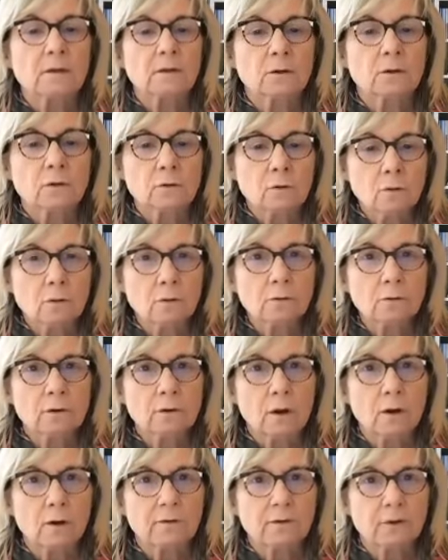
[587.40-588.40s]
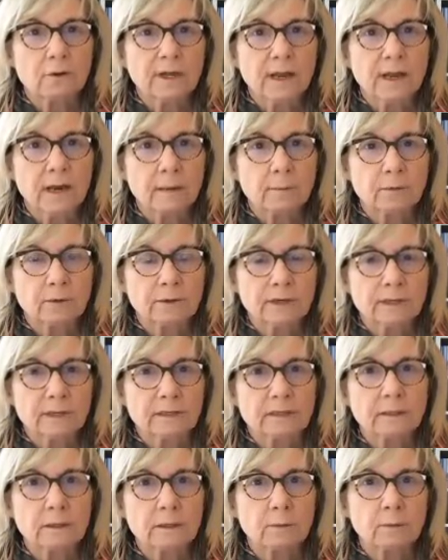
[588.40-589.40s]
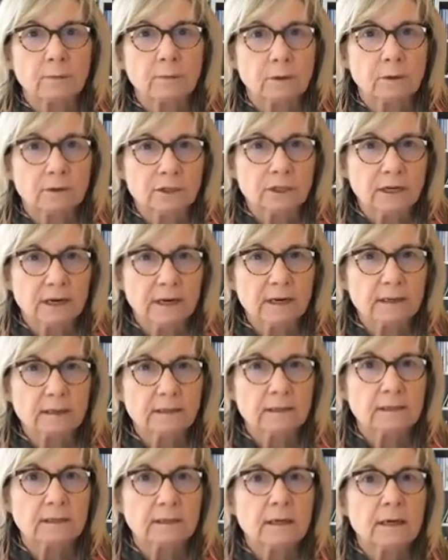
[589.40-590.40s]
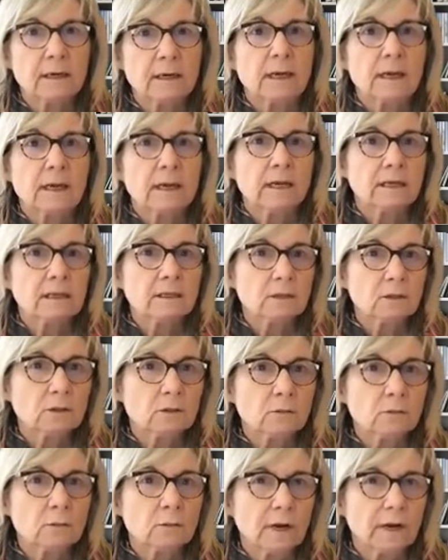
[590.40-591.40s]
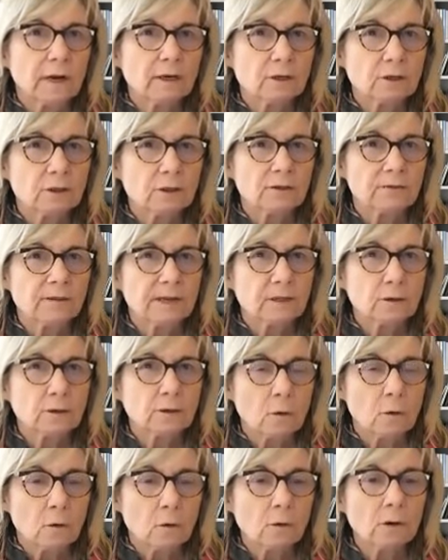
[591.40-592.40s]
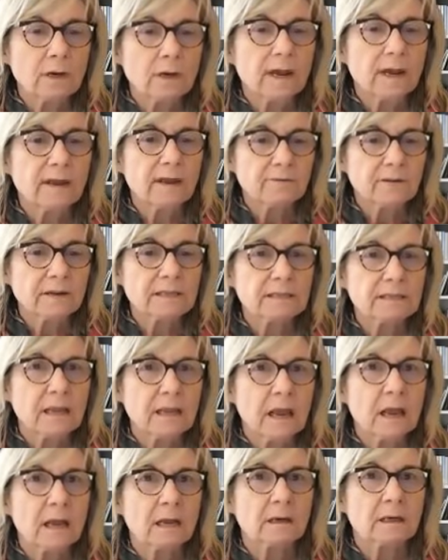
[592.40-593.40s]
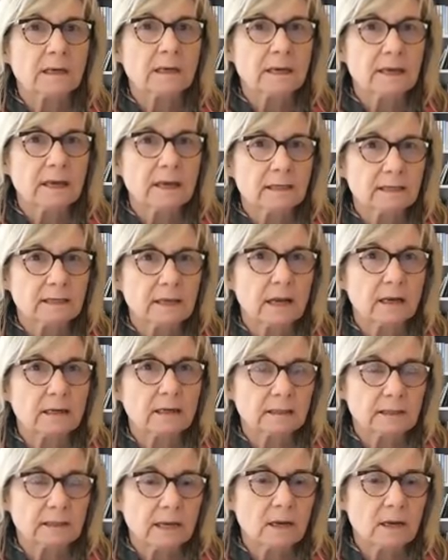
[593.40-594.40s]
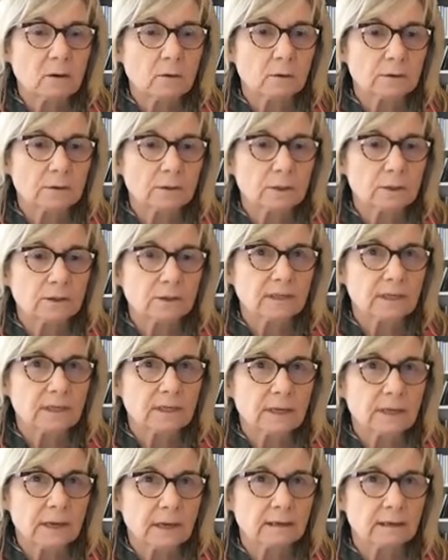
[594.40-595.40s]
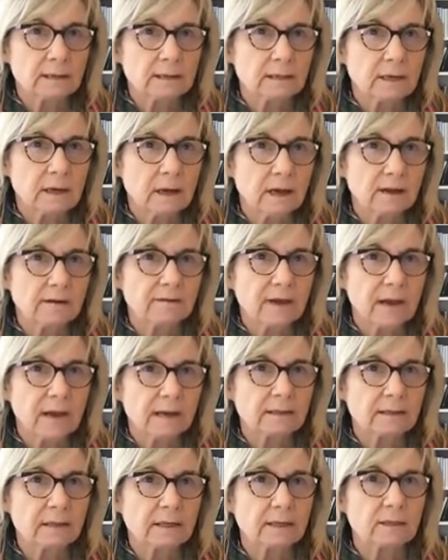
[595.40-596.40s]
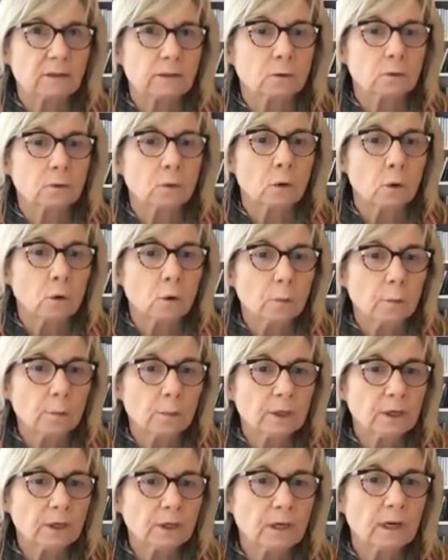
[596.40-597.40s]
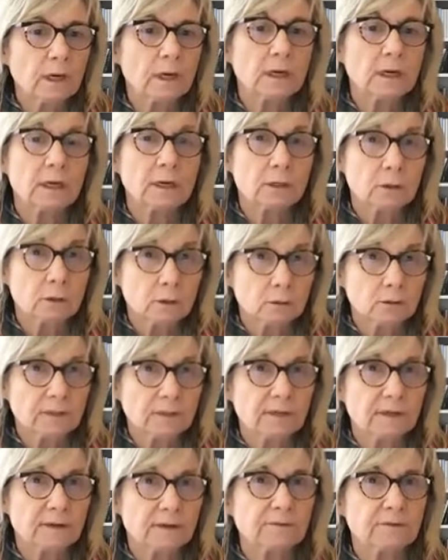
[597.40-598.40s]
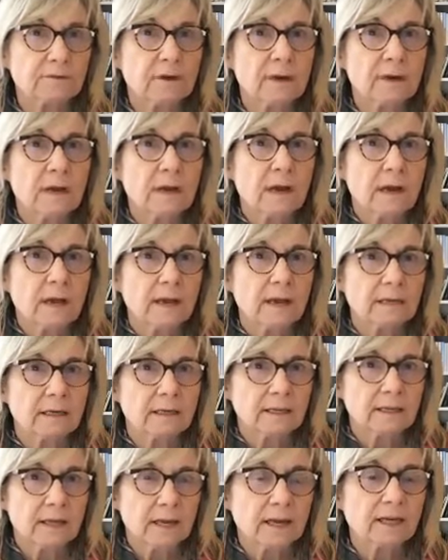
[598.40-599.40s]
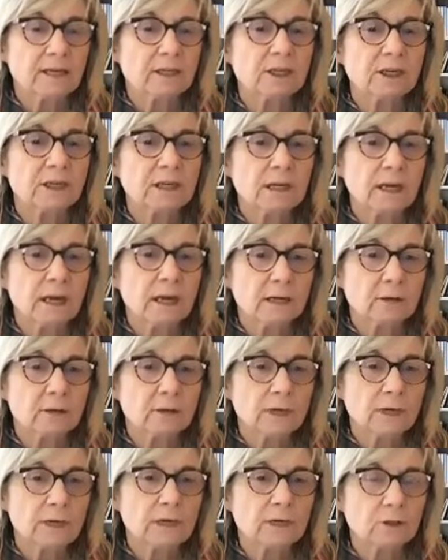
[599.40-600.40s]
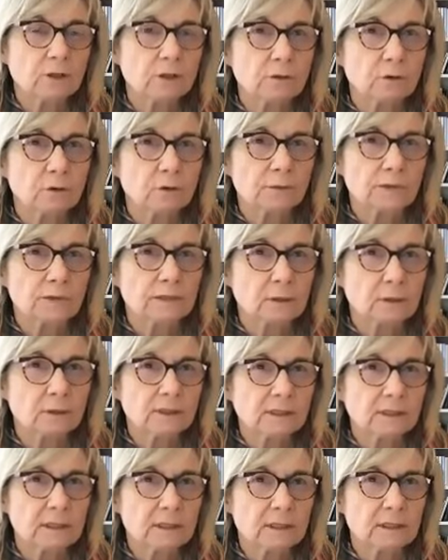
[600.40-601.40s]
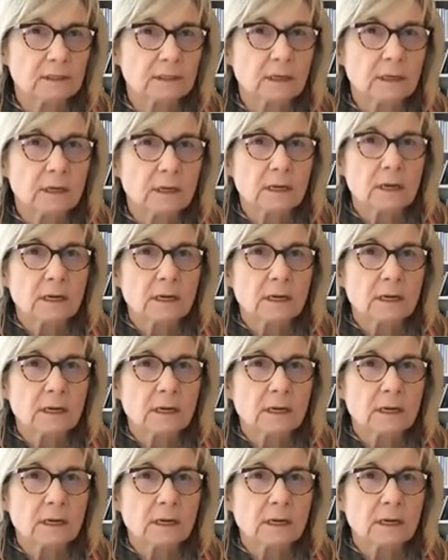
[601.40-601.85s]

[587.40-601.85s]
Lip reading: The goal of the Camerise project is to ensure that all FSL, ESL stakeholders in Canada have access to open, inclusive, and engaging educational resources,